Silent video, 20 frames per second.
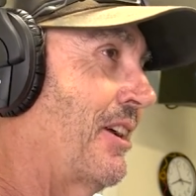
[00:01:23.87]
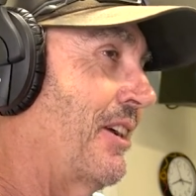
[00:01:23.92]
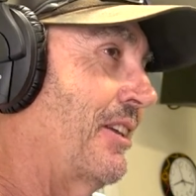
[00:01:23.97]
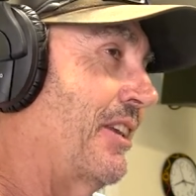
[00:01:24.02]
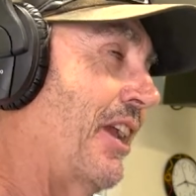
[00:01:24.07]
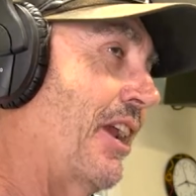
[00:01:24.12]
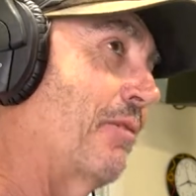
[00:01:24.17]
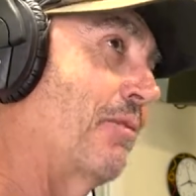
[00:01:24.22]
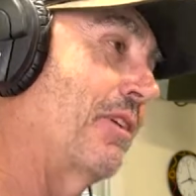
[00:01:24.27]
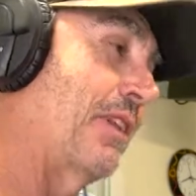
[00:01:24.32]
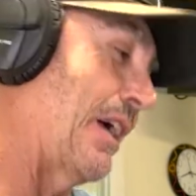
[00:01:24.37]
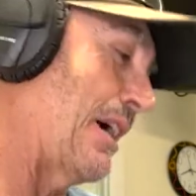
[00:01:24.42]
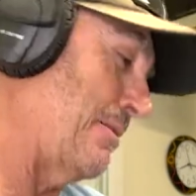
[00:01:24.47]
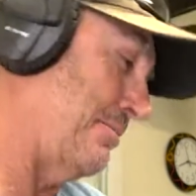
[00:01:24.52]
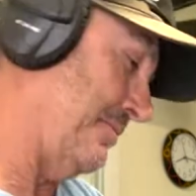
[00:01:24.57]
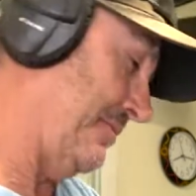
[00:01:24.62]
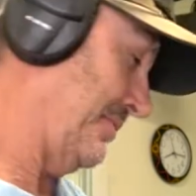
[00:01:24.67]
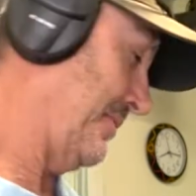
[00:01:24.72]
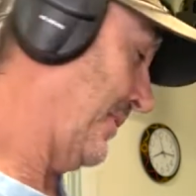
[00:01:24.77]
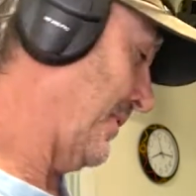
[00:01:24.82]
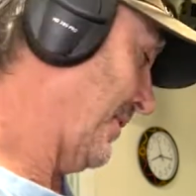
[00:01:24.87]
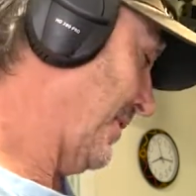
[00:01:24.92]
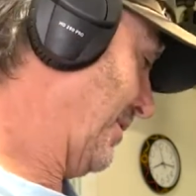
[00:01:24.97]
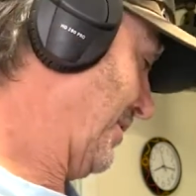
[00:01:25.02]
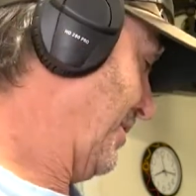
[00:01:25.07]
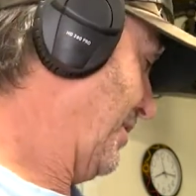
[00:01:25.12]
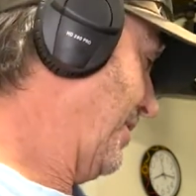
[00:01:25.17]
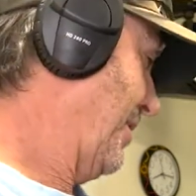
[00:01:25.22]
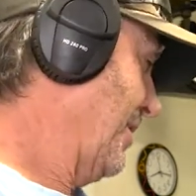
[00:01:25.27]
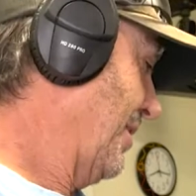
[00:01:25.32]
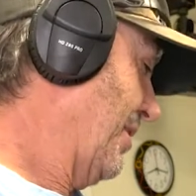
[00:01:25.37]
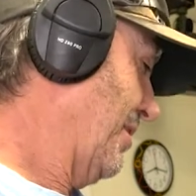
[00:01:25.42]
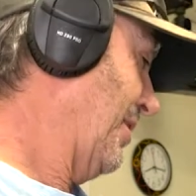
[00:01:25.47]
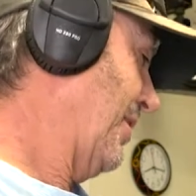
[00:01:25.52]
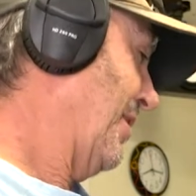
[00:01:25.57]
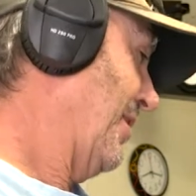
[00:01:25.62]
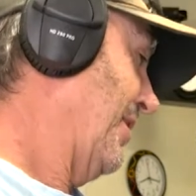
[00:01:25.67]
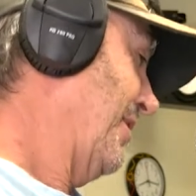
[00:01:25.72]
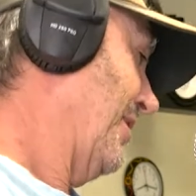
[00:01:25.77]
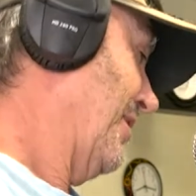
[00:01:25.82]
Yeah, well, um,
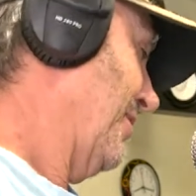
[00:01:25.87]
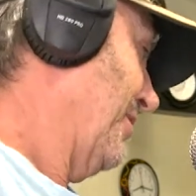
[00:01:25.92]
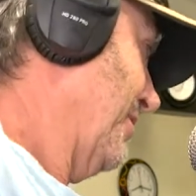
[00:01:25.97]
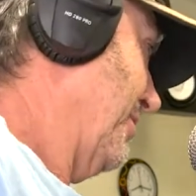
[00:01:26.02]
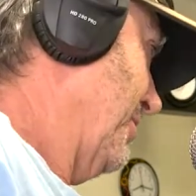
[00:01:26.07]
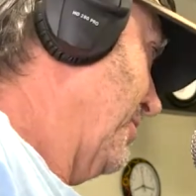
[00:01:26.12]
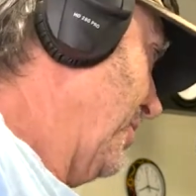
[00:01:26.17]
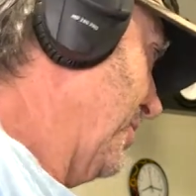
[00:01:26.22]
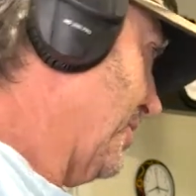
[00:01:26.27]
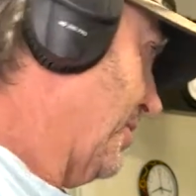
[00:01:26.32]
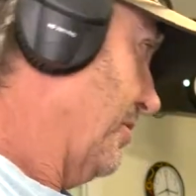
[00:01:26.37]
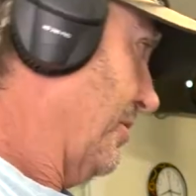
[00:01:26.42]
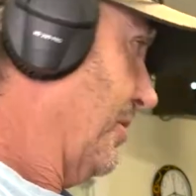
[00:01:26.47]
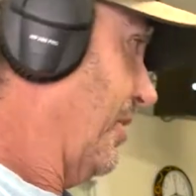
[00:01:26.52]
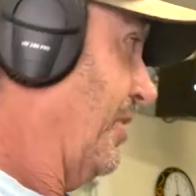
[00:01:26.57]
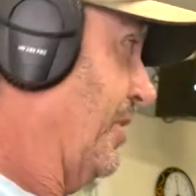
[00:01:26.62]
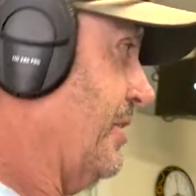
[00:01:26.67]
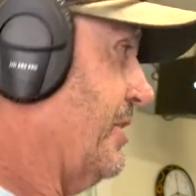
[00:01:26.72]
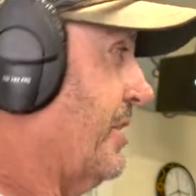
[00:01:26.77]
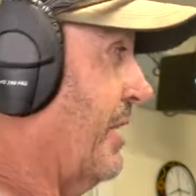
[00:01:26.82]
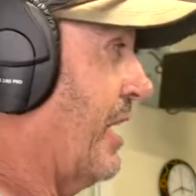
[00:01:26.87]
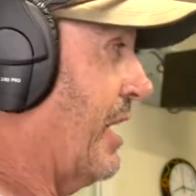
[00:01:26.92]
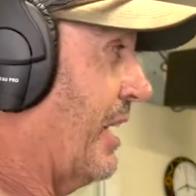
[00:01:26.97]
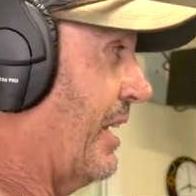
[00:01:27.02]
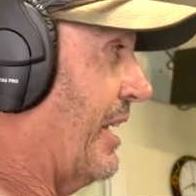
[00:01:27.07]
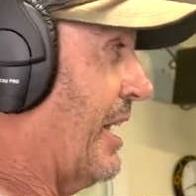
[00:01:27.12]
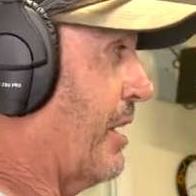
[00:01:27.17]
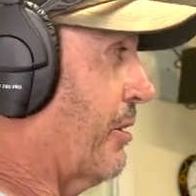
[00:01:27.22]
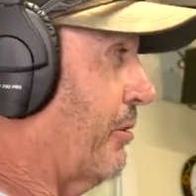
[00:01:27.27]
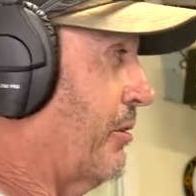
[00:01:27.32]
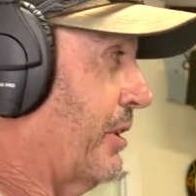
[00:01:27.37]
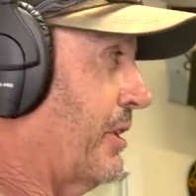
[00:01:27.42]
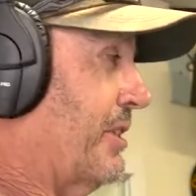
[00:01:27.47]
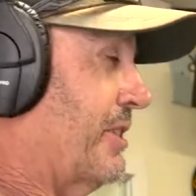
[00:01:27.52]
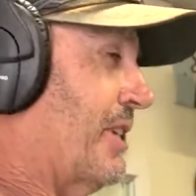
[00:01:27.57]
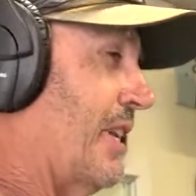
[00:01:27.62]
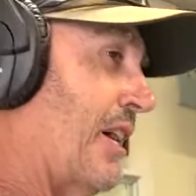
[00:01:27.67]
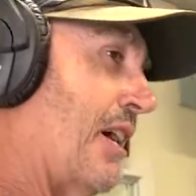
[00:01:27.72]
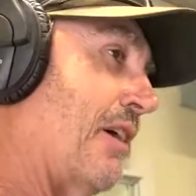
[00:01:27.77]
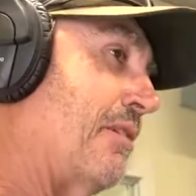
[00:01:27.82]
used to I used to go and cut all
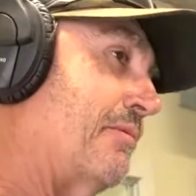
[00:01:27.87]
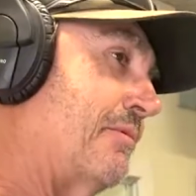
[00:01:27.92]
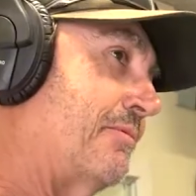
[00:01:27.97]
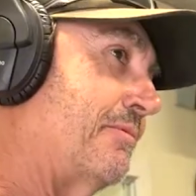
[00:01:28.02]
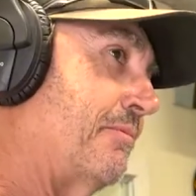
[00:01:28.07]
his uh,